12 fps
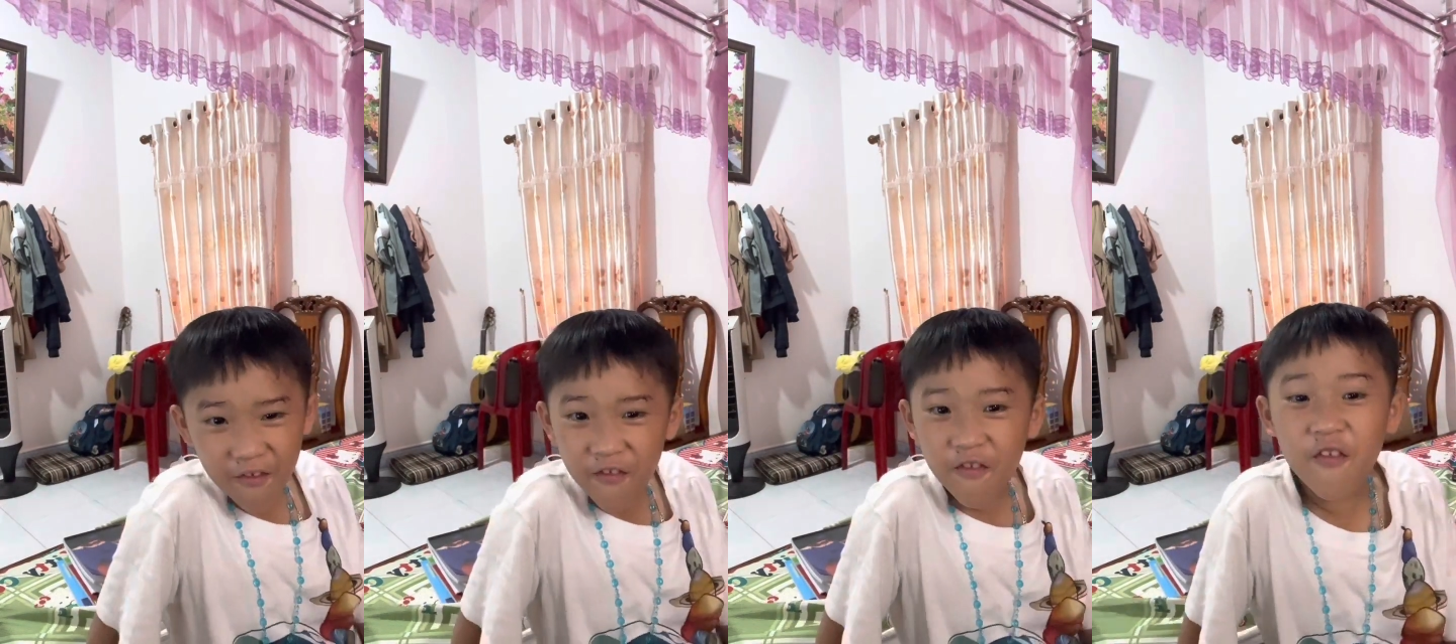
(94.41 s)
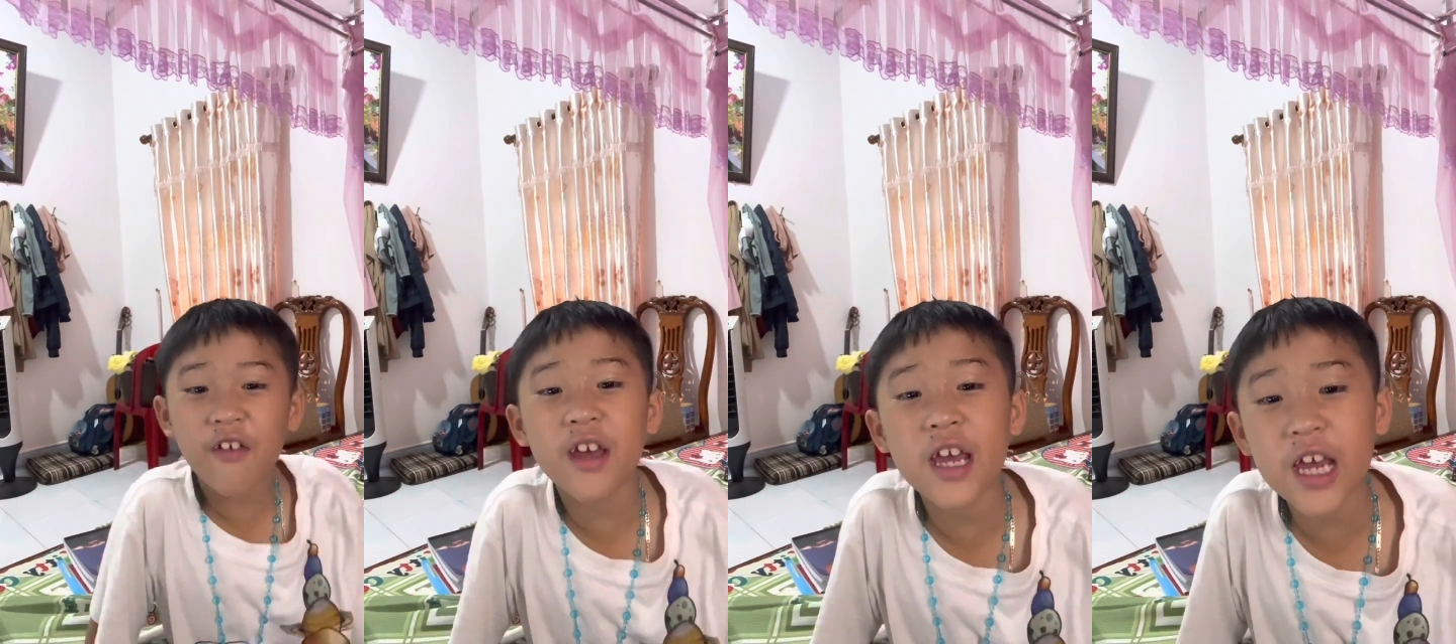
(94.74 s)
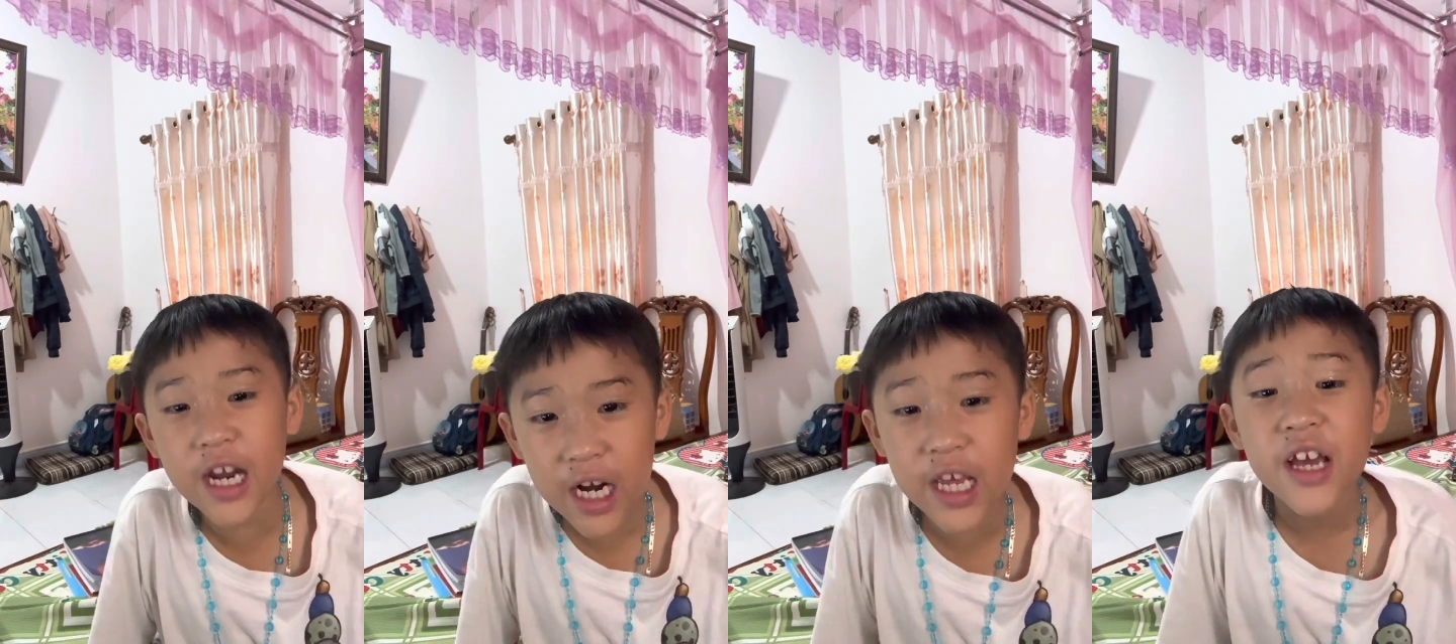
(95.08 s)

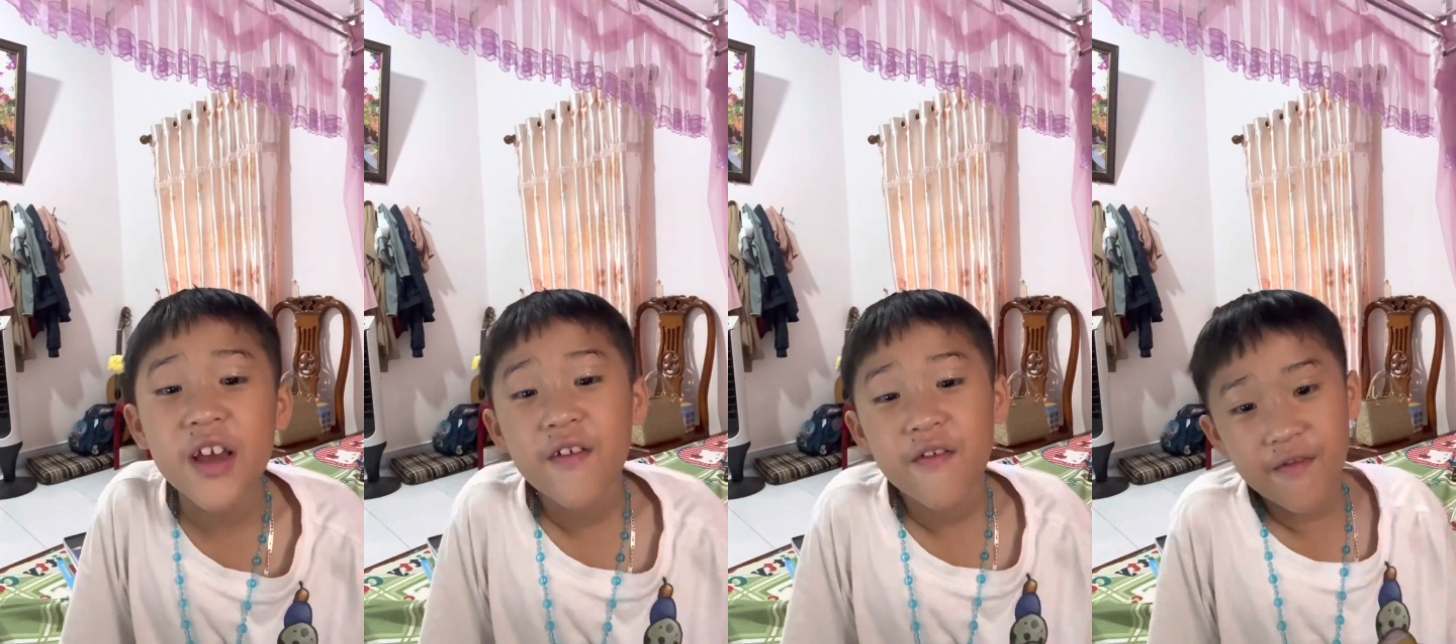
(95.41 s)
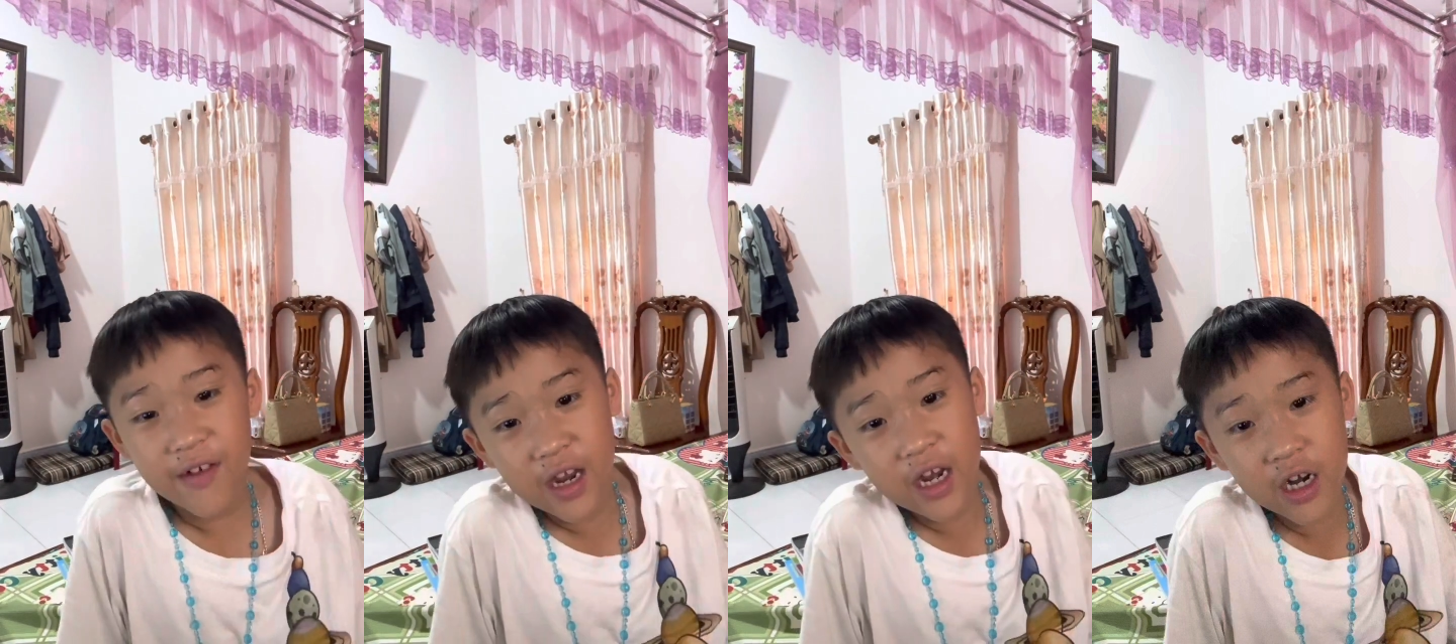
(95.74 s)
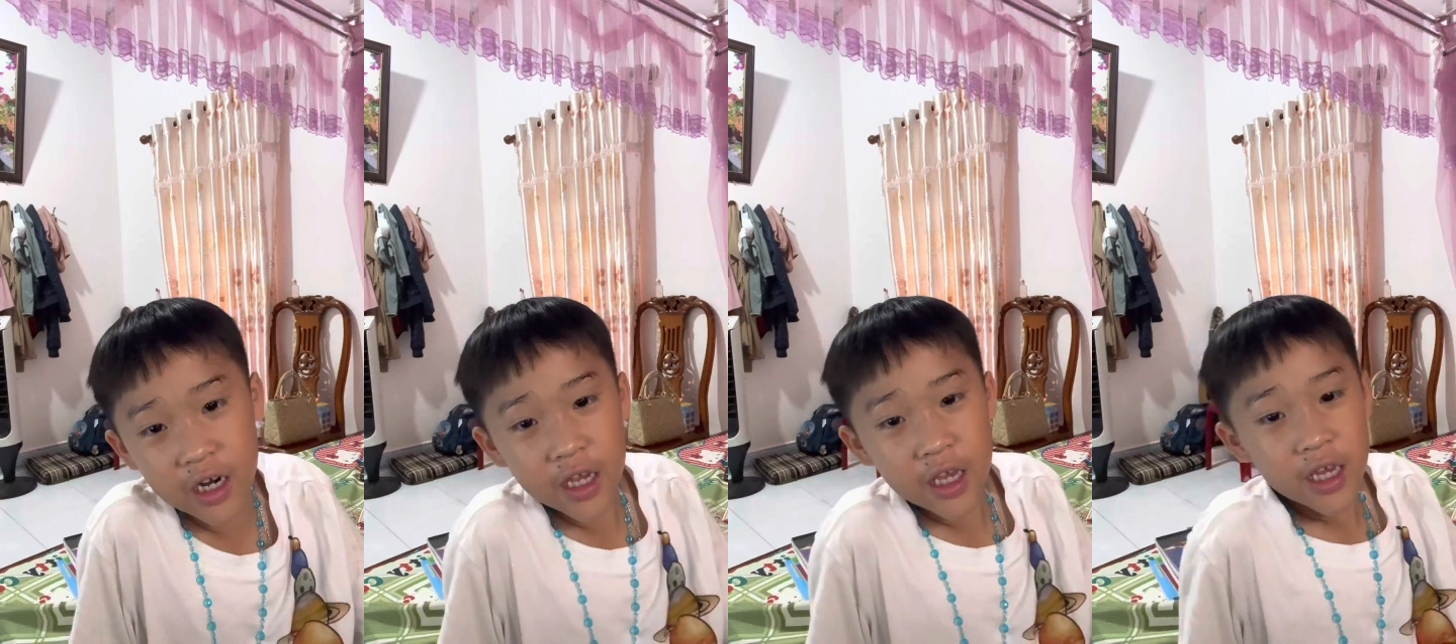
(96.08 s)
Very,
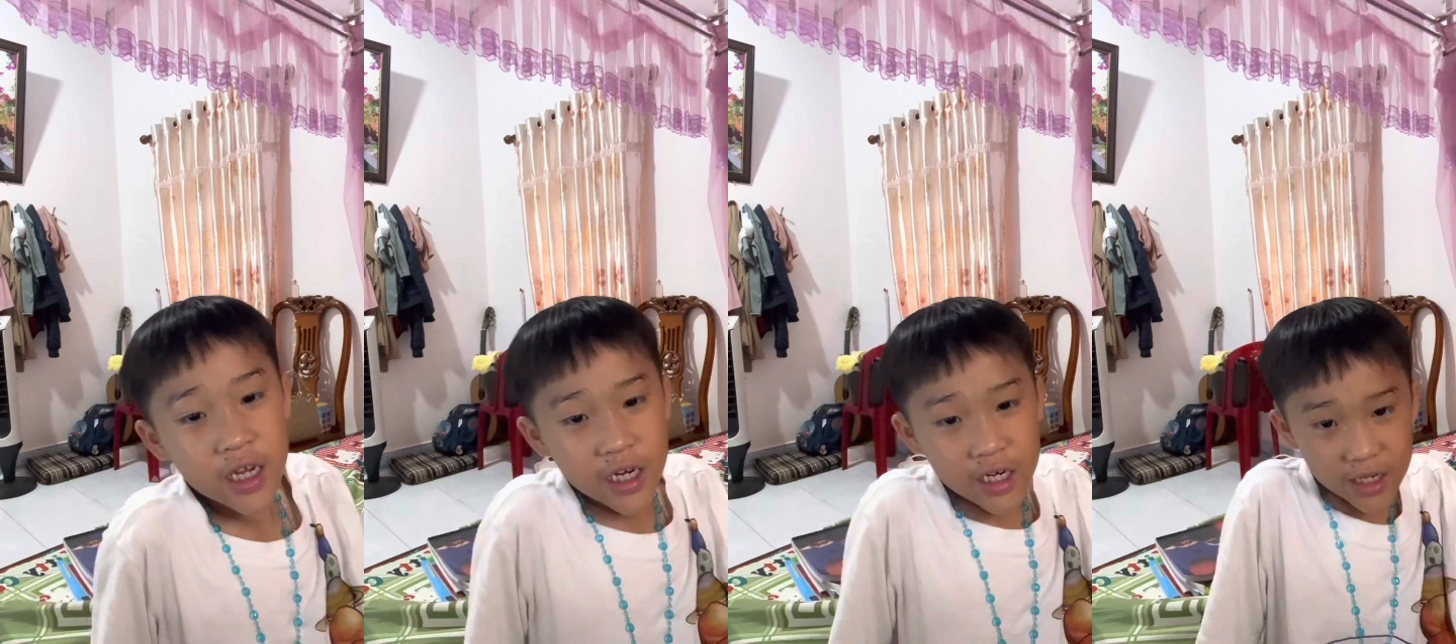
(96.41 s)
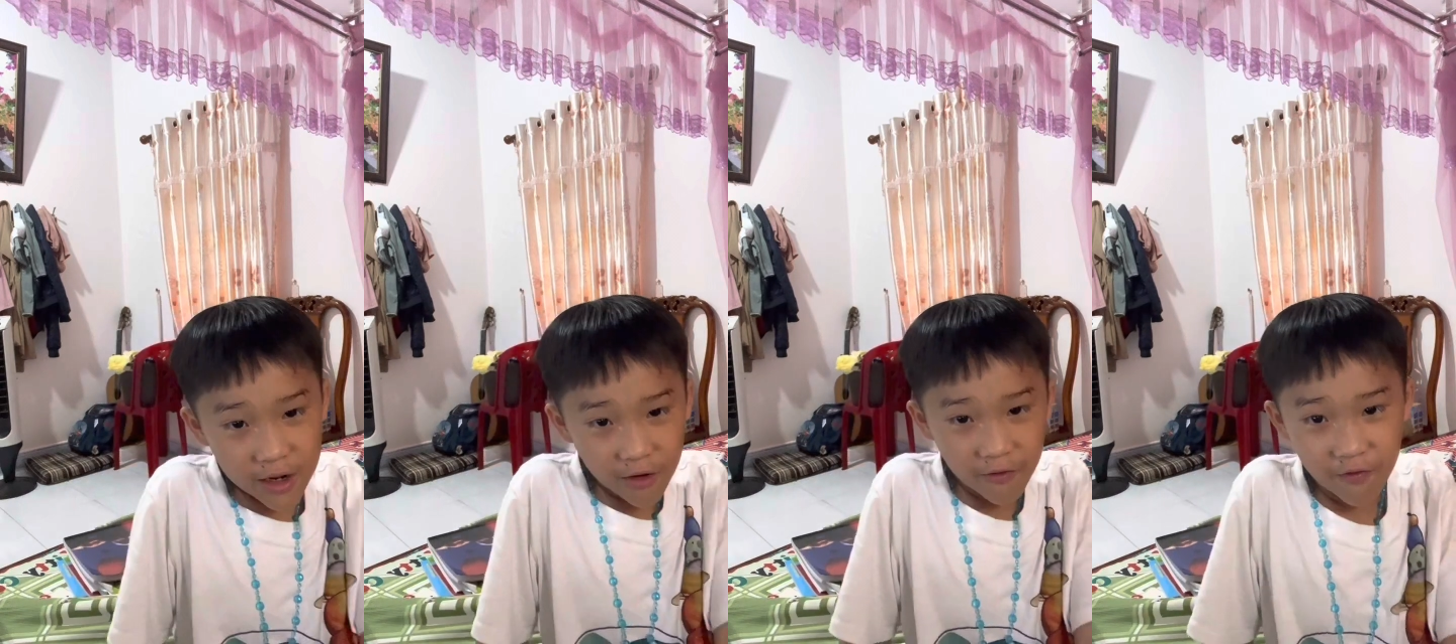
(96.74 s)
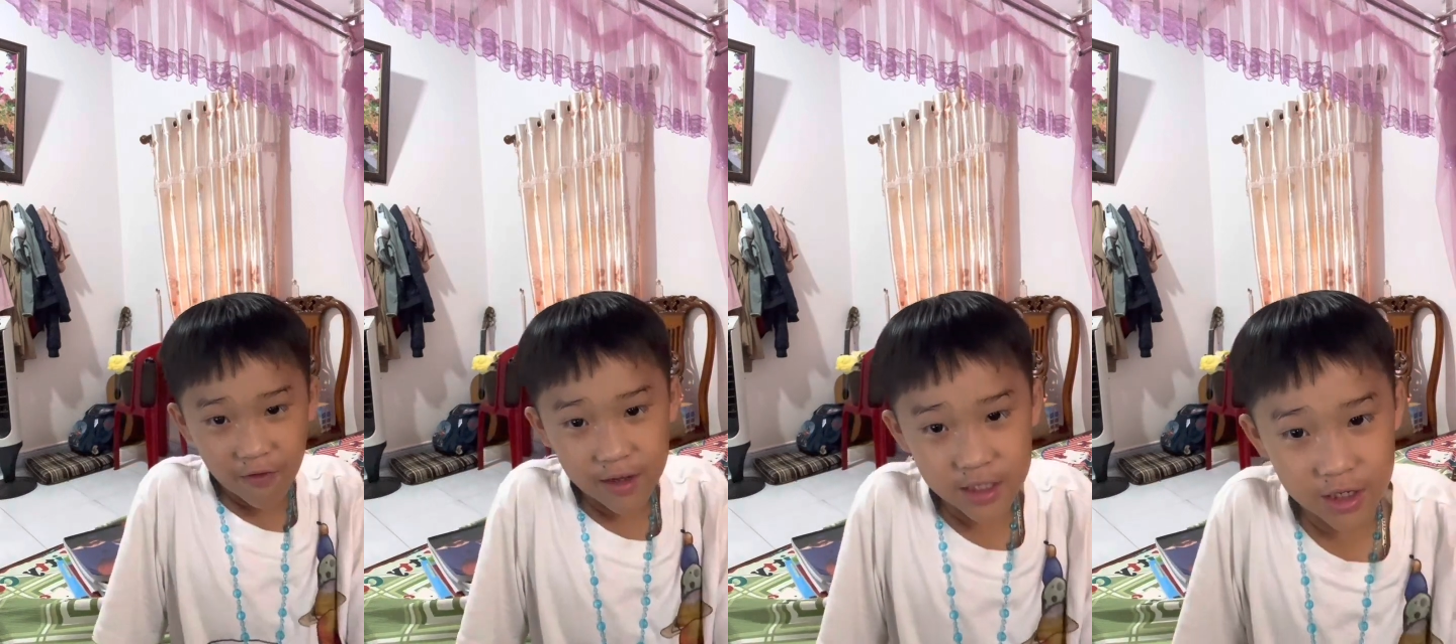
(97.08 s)
very
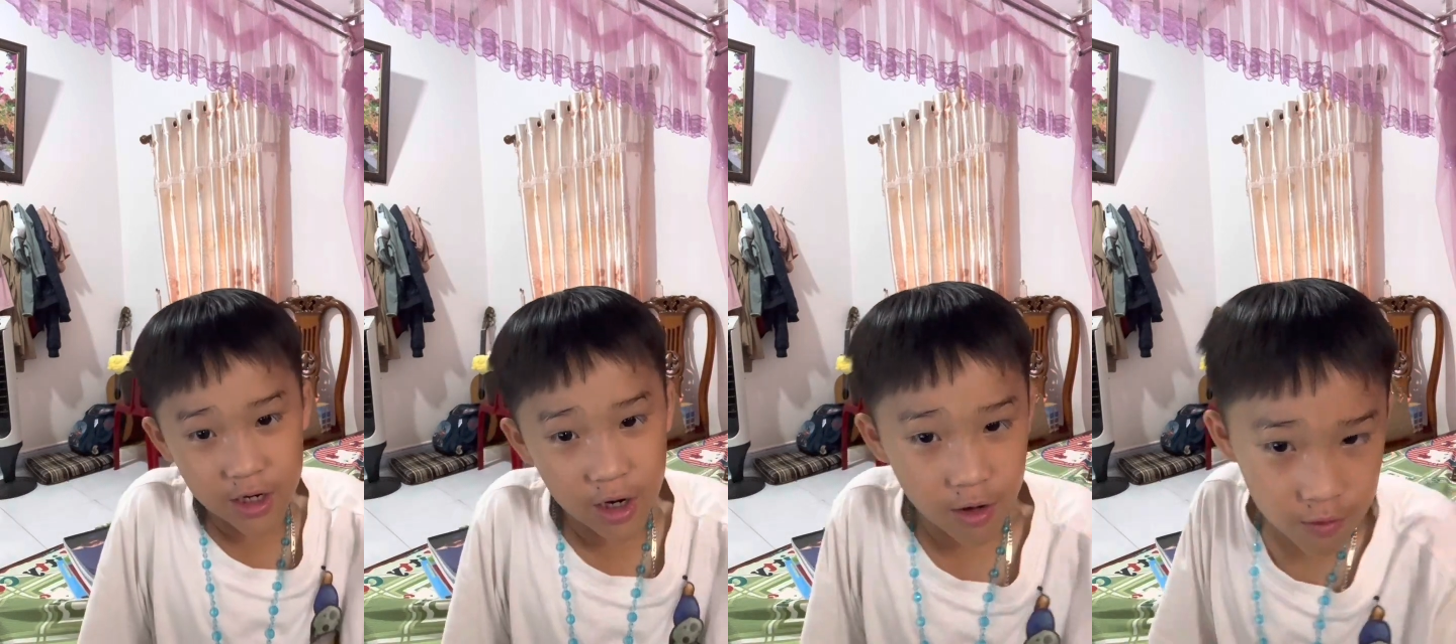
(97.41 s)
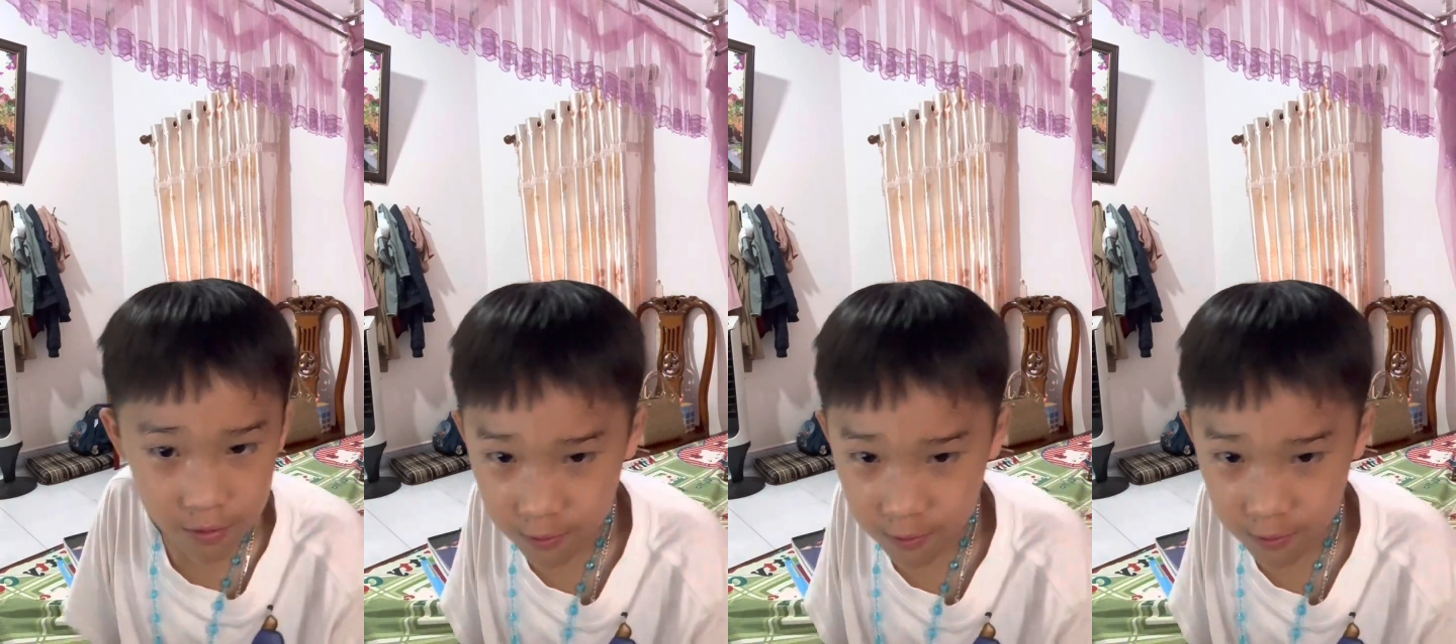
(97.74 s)
different, you know?